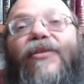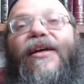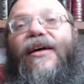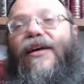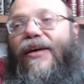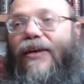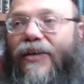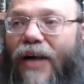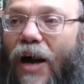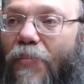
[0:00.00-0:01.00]
the
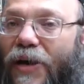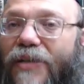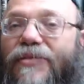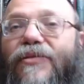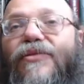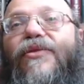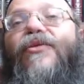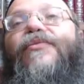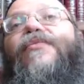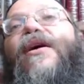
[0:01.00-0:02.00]
karpas,
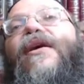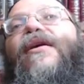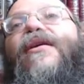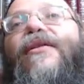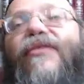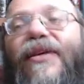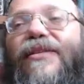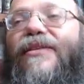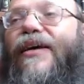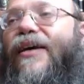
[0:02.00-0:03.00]
so there
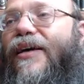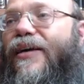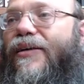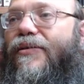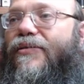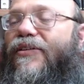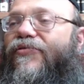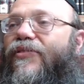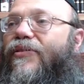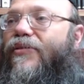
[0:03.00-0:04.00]
is
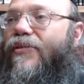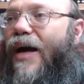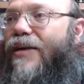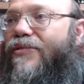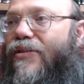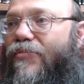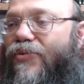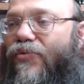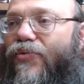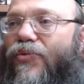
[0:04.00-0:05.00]
different customs
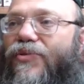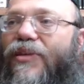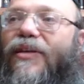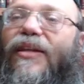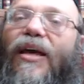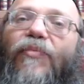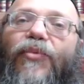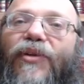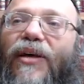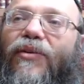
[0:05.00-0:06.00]
of using like
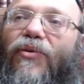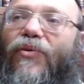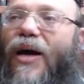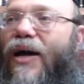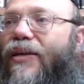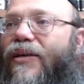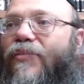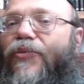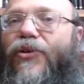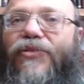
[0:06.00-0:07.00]
potato, onion,
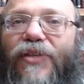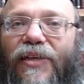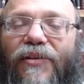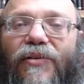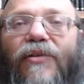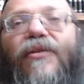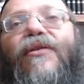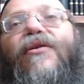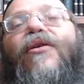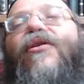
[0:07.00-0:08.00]
parsley, all